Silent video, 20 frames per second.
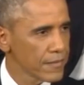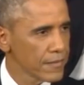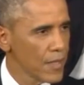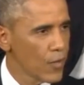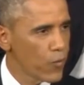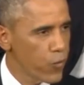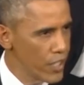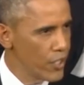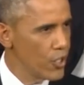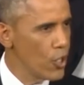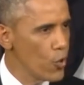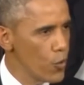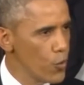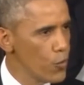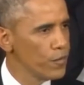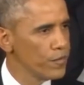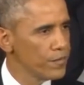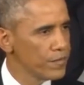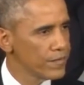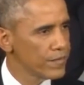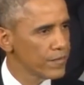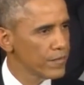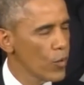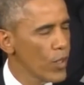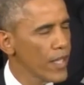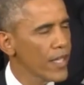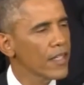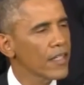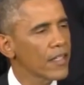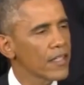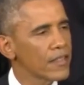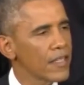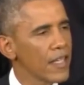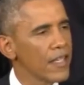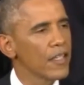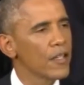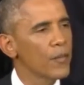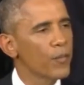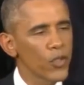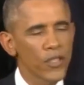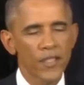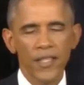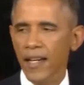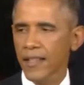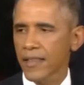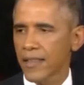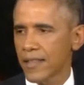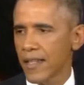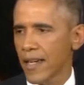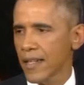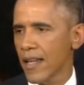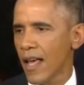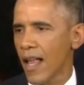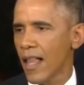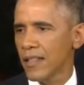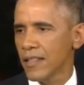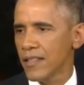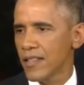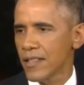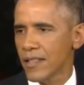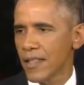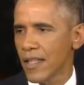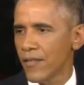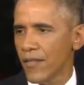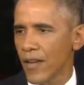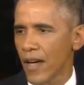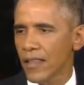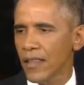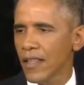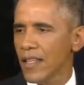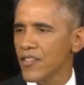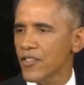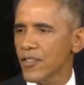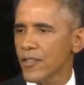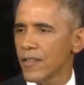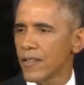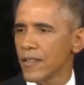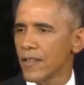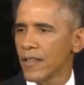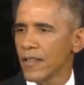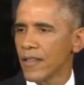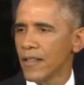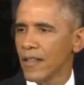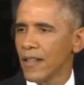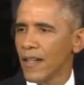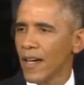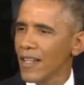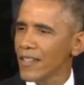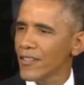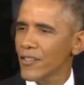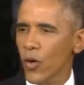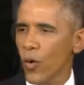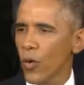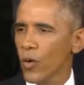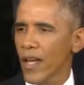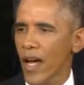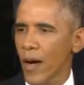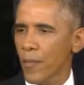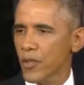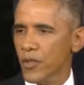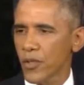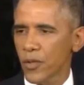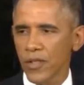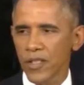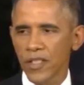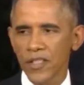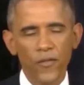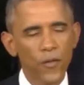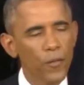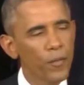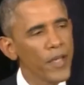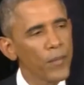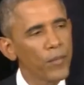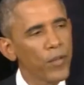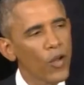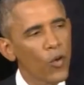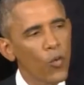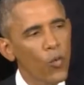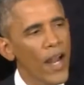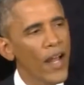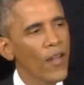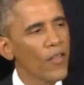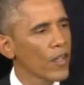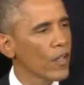If we do, we can continue to protect the technologies that have unleashed untold opportunities for people around the